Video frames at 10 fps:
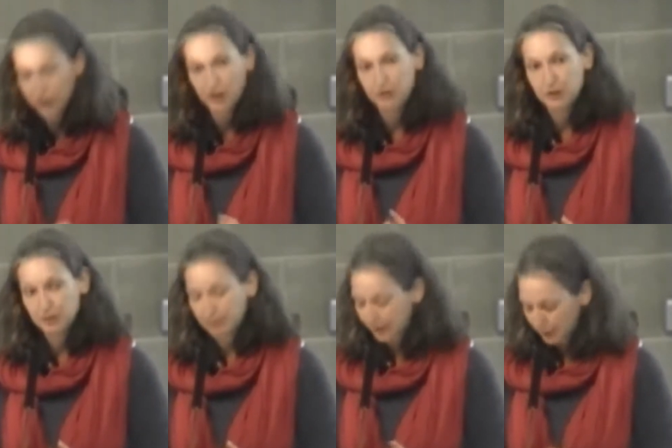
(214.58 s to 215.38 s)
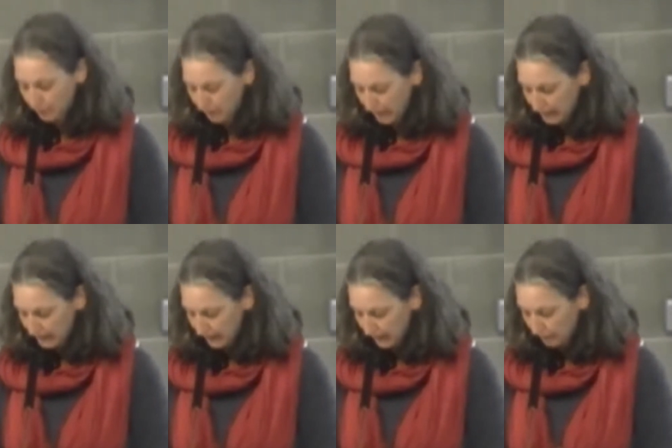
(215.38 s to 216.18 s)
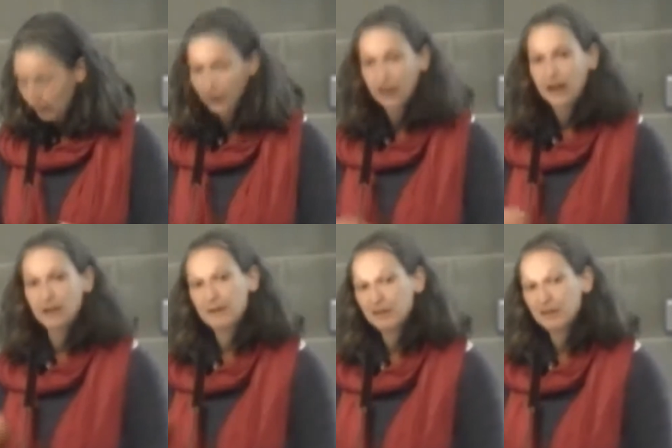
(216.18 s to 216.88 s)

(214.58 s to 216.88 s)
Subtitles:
ownership in the urban landscape, and about